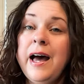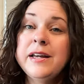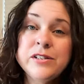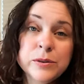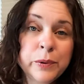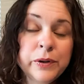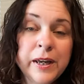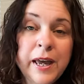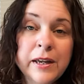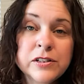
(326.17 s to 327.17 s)
I just won't
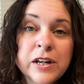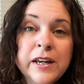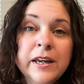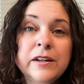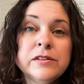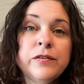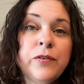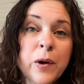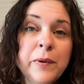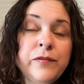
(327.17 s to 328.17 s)
engage. It is a
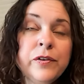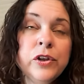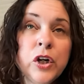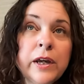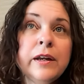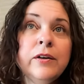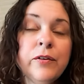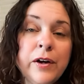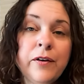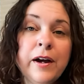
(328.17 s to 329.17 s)
form, if you look at
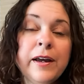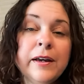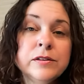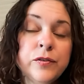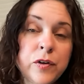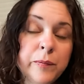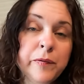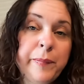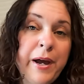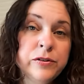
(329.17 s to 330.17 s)
gray rocking as a form
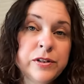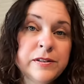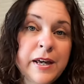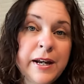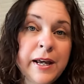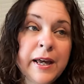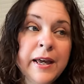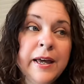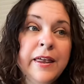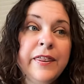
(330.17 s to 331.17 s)
of boundary setting,
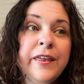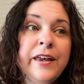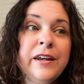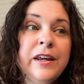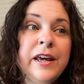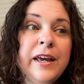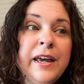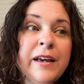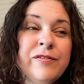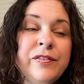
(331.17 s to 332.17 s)
then
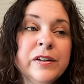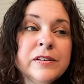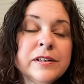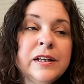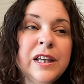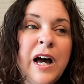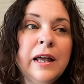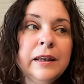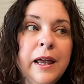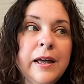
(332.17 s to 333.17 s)
it feels a
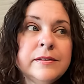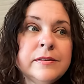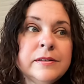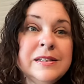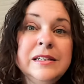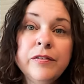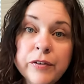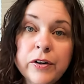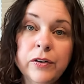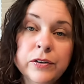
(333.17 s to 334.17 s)
lot less
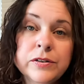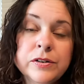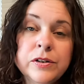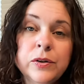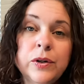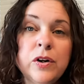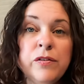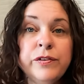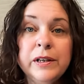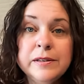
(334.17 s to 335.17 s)
difficult to do. You
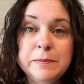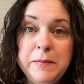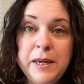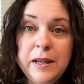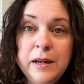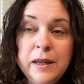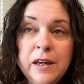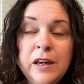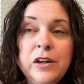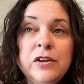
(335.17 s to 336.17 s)
don't feel as mean.
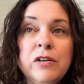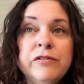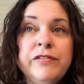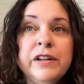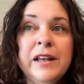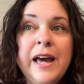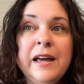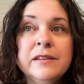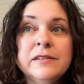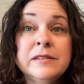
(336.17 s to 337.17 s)
You don't feel
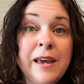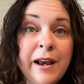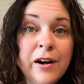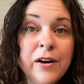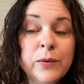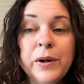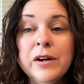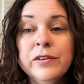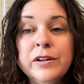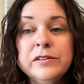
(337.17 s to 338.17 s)
as scared,
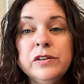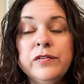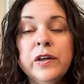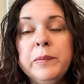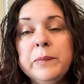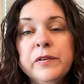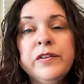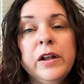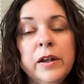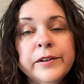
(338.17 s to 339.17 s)
whatever it is you feel. People
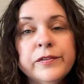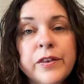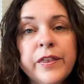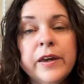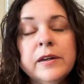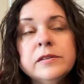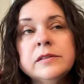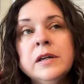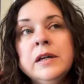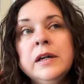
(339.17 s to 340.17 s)
feel all different
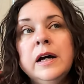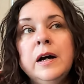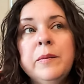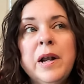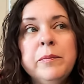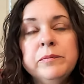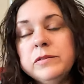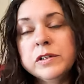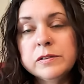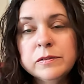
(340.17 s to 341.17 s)
things. Um, and I'm
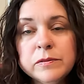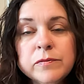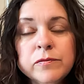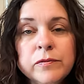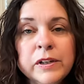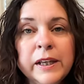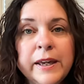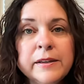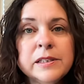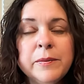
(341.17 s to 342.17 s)
just
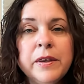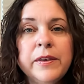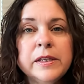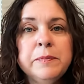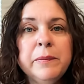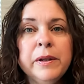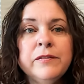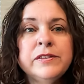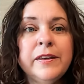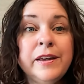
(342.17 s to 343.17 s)
relaying some of the things people
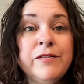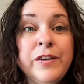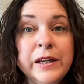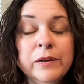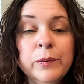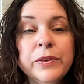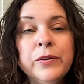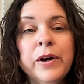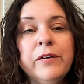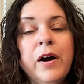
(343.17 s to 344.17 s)
have said they feel
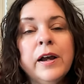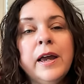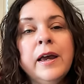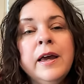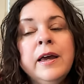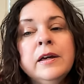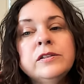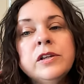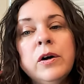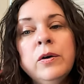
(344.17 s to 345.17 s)
with gray rocking.
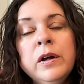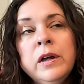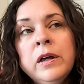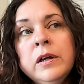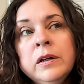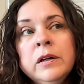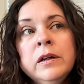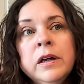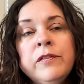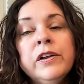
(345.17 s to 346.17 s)
So
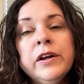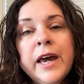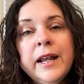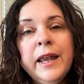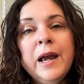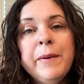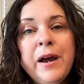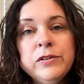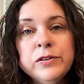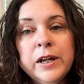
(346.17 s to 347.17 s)
if you look at it like a
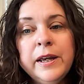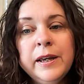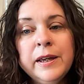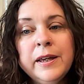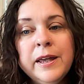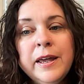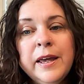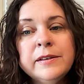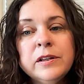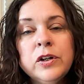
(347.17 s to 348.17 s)
boundary,
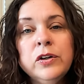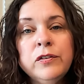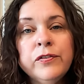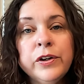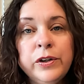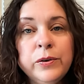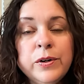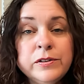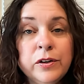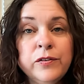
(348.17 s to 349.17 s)
it's good for you,
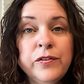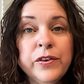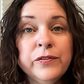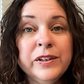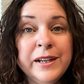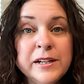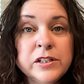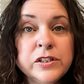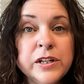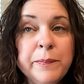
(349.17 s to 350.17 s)
it's good for the
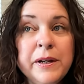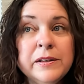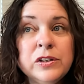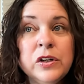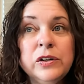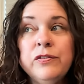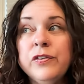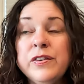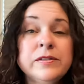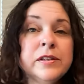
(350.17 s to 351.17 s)
relationship, and it's good
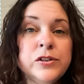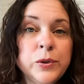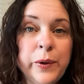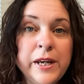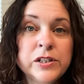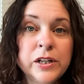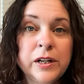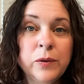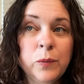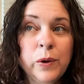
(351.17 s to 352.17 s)
for the situation.